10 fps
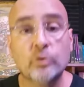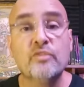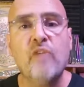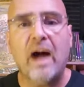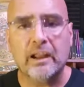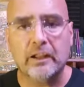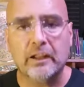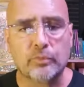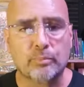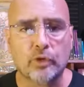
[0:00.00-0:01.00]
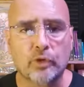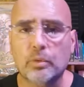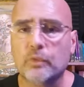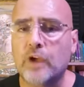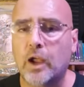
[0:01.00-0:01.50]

which violates the principle of